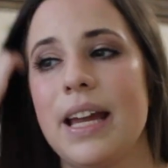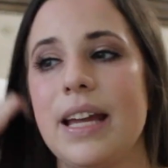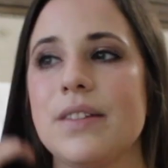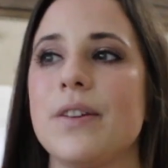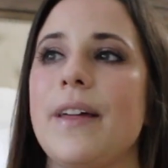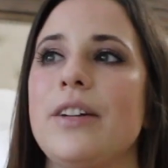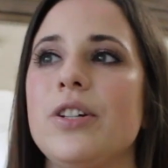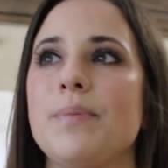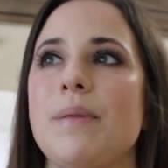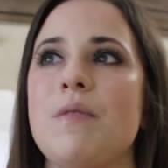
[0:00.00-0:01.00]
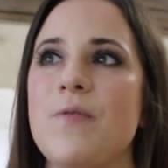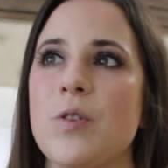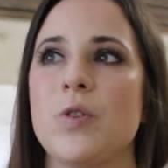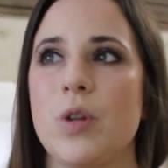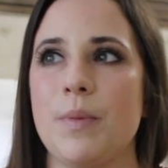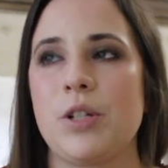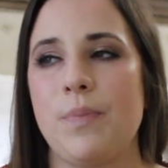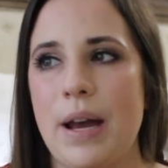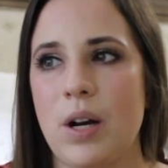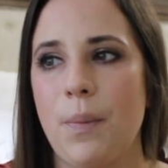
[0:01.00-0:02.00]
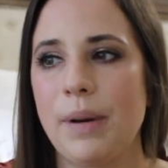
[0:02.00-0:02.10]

And so that just made me feel so much better.